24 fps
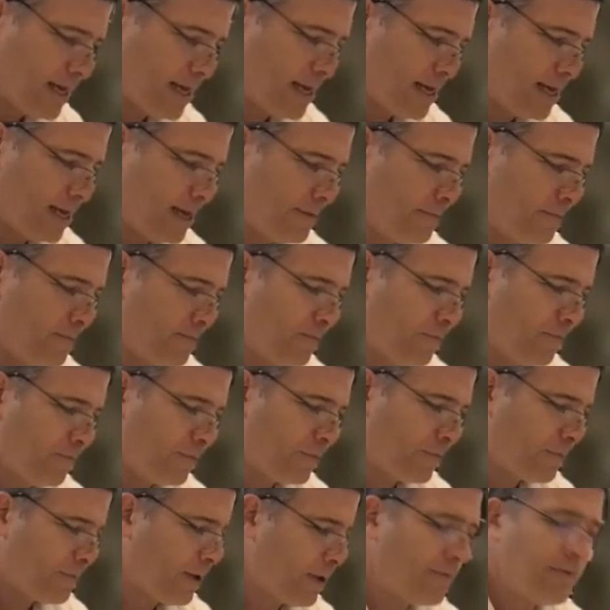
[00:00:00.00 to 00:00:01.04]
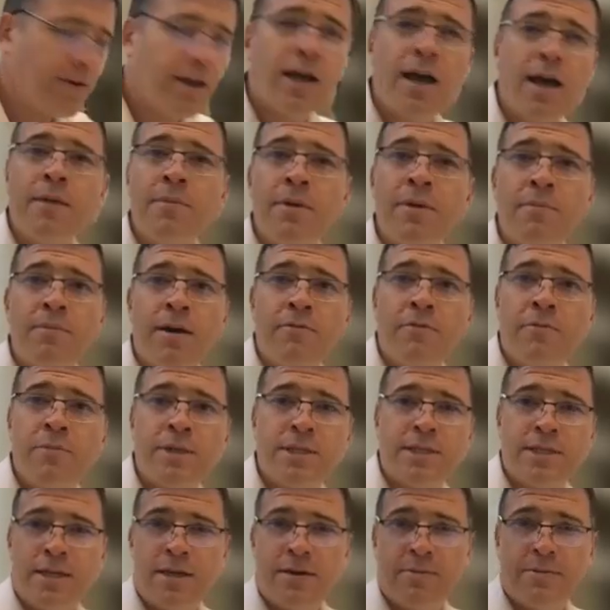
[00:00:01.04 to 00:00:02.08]
Bava Kamma, Bava
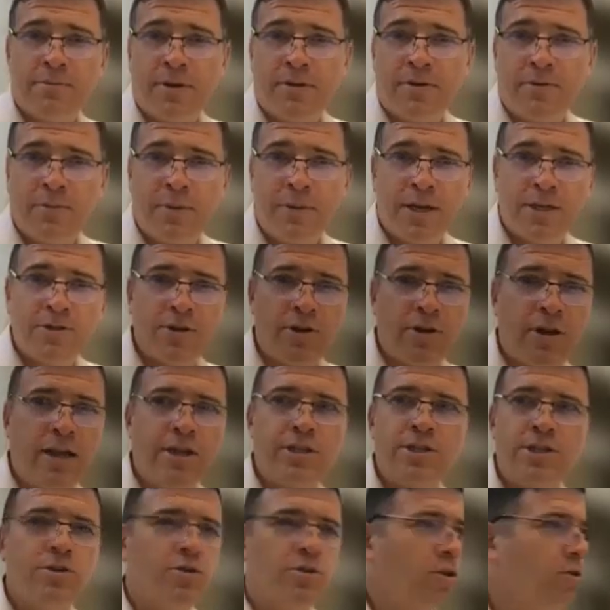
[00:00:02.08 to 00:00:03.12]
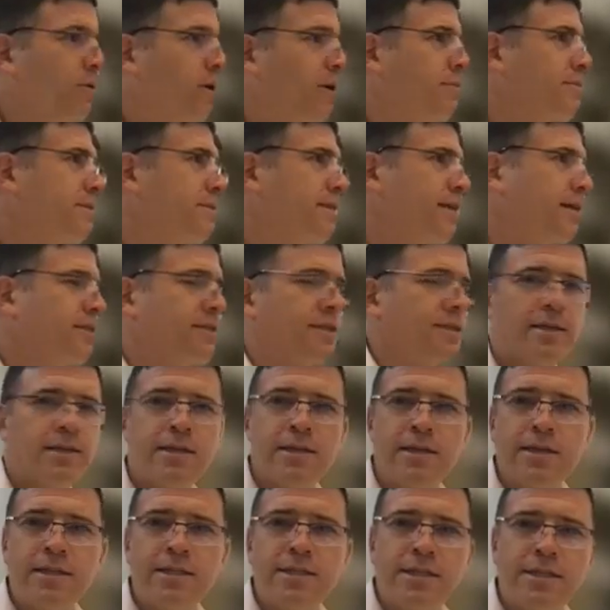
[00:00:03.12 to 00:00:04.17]
Metzia, and Bava Basra are actually all one Masechta.
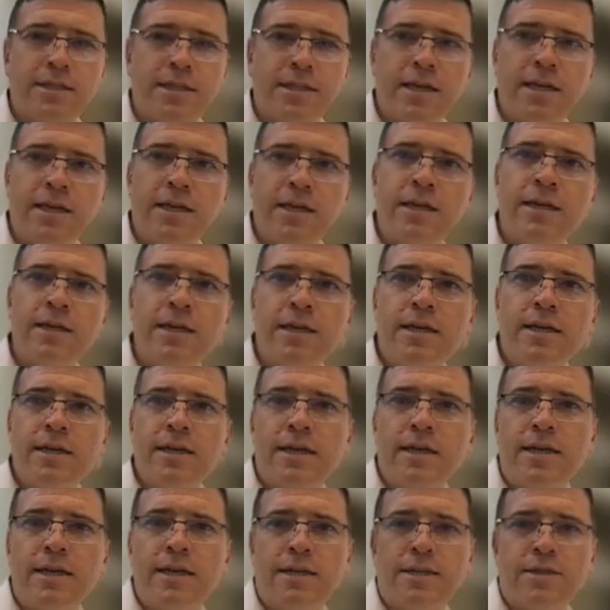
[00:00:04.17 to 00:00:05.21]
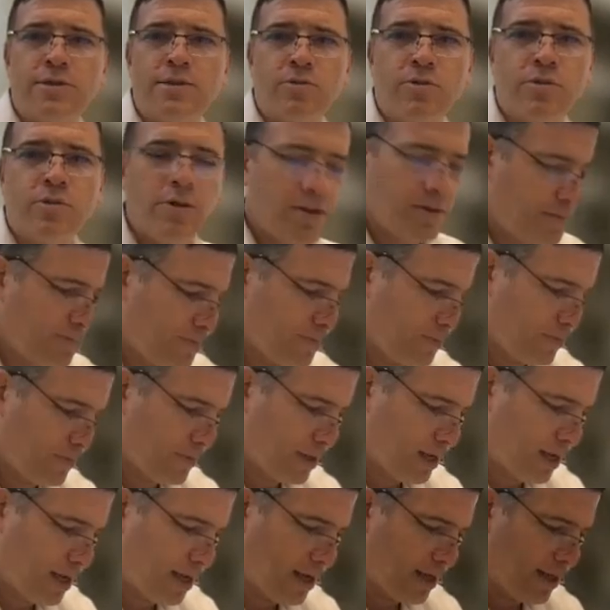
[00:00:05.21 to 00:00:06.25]
It's all
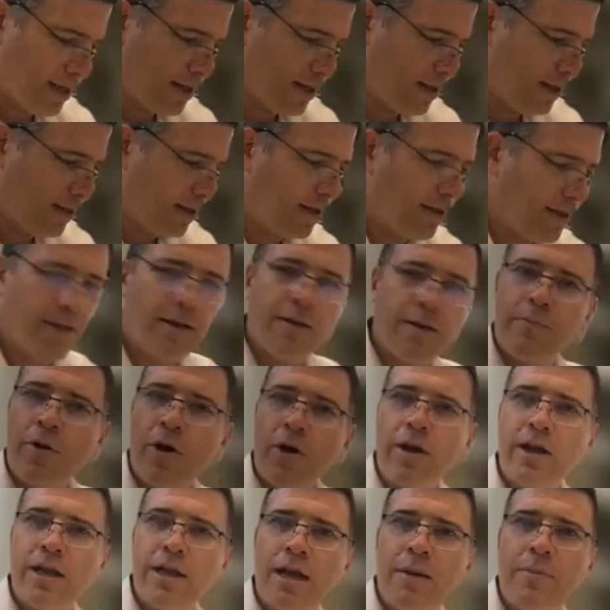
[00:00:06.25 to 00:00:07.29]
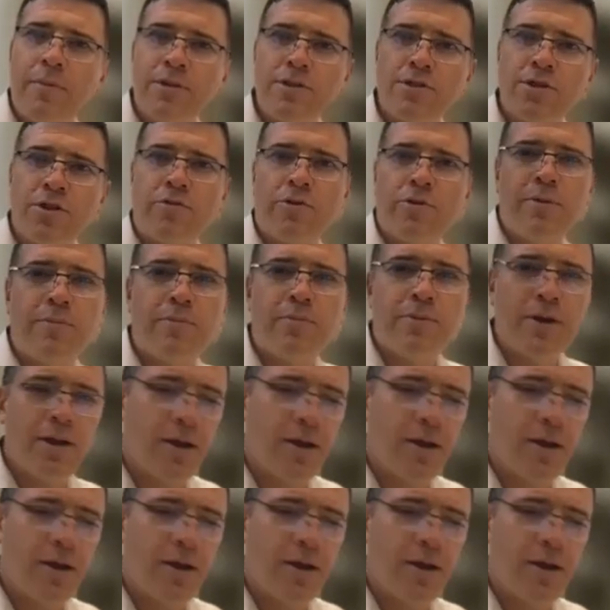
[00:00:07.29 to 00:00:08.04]
they're broken up into three,